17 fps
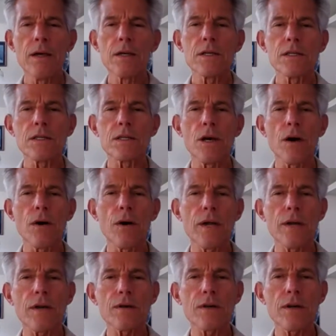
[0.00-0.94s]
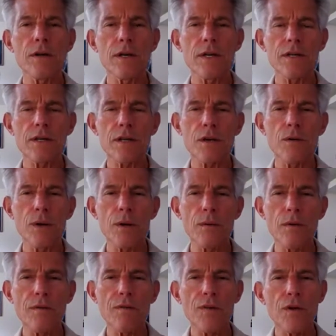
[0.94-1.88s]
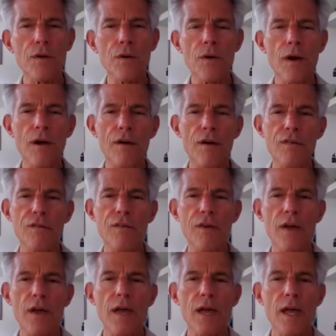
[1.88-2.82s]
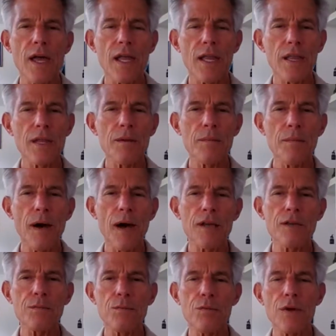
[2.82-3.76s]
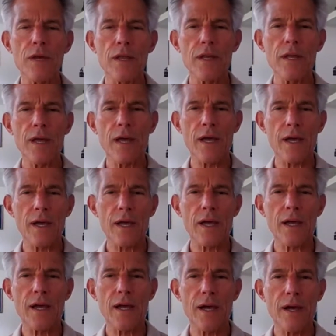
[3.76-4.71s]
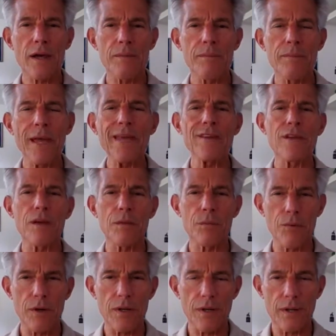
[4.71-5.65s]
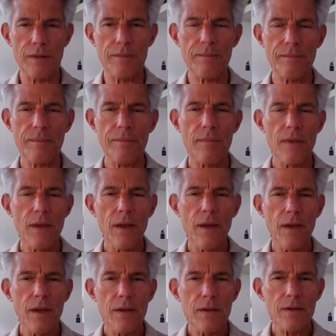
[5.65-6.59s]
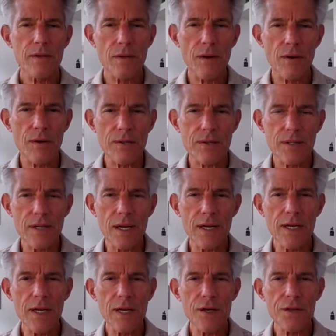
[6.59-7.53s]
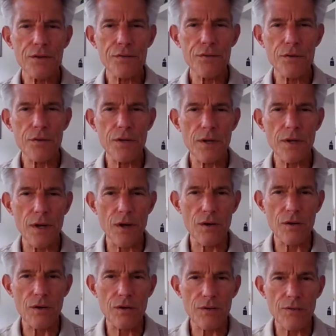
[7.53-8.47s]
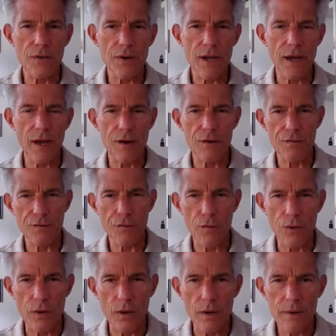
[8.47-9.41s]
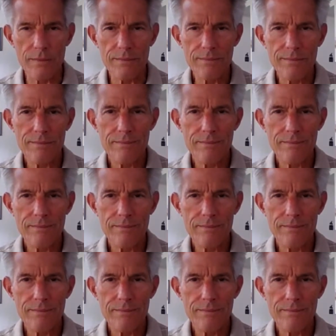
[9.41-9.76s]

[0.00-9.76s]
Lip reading: So here's a quick review of Lamaze breathing, basic breathing. So it's an inhale through the nose of a count of 4,